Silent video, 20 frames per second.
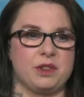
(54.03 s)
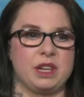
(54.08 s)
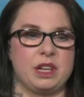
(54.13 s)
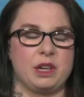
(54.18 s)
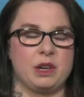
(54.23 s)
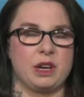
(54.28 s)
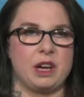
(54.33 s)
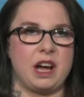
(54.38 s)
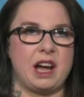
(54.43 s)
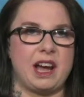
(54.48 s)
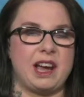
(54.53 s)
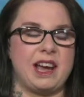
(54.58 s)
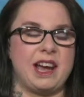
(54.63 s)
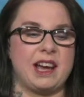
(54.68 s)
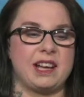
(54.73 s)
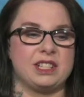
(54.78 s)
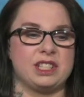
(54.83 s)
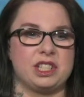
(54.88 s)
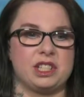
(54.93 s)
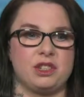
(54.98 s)
I
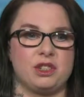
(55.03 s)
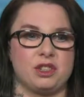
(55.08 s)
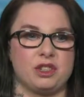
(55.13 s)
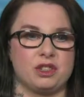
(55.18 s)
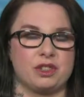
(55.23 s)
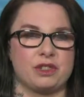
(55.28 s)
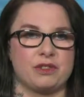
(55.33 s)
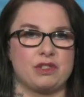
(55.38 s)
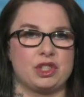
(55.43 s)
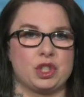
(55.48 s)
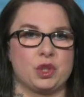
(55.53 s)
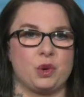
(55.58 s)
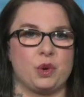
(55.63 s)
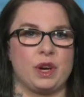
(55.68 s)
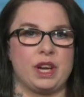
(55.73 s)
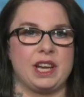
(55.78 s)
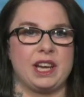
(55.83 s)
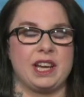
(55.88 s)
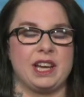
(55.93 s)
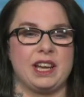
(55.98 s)
had tears of
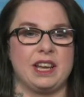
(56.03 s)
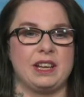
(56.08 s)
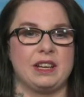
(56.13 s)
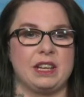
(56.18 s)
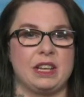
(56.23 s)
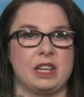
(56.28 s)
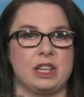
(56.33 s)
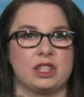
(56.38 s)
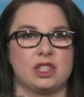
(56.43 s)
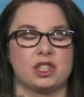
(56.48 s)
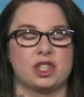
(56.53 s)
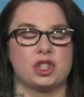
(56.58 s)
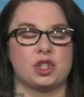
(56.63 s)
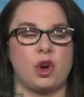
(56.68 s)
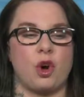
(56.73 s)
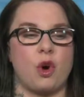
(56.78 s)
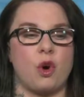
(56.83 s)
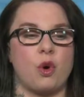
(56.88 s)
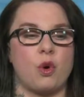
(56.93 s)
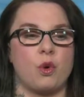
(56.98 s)
joy and
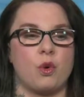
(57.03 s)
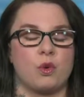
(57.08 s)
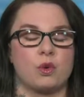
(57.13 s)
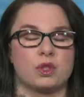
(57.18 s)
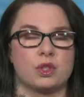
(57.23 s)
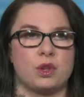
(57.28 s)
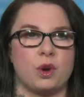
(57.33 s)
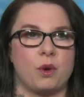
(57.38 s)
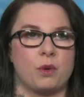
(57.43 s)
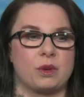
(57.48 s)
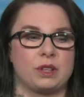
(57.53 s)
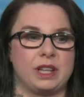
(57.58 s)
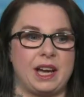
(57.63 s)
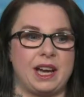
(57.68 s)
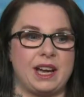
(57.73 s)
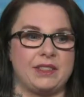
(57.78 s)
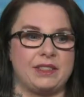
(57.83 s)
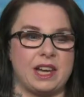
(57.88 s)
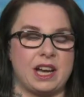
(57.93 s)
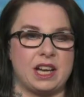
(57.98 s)
so
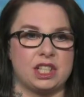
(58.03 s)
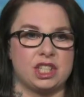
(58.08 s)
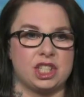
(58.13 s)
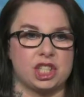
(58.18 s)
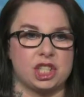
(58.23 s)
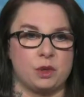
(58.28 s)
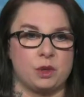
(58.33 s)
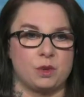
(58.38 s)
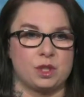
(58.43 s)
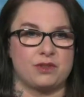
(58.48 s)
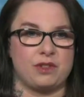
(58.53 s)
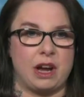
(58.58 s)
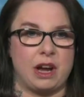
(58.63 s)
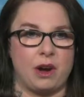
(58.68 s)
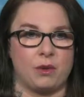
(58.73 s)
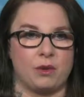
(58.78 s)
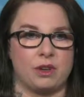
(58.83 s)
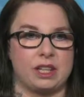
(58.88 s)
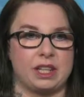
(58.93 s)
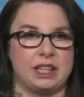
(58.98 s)
glad that she was
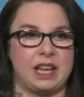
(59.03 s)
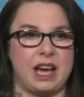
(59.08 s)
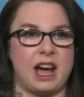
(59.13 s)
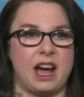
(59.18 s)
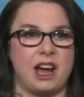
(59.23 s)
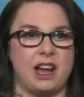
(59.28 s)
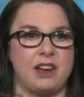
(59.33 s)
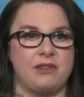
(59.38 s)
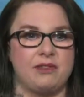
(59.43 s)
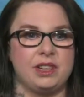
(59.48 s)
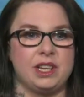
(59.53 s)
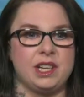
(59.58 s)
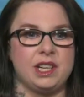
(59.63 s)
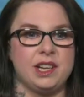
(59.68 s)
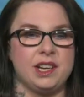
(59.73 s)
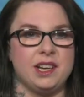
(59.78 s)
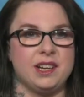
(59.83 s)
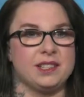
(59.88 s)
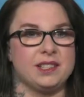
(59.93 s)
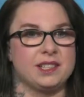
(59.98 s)
found alive
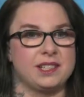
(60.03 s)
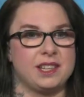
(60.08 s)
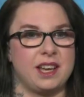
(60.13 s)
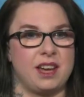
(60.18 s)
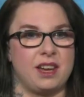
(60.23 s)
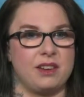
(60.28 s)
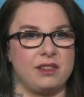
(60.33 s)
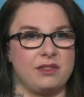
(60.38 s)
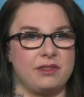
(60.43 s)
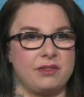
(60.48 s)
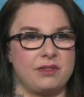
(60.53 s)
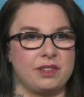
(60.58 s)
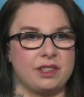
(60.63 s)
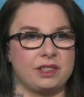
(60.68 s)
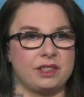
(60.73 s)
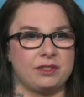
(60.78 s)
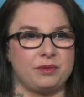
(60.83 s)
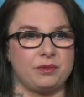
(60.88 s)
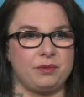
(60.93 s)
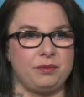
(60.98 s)
and safe.
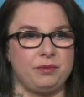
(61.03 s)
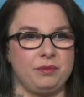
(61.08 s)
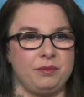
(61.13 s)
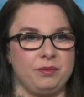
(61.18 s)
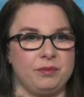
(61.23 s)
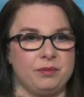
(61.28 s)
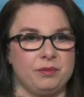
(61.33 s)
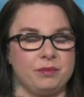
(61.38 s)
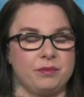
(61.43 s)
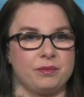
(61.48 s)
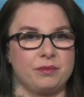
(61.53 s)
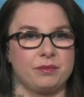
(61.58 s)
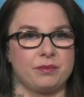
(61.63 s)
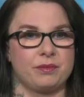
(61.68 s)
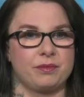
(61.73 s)
And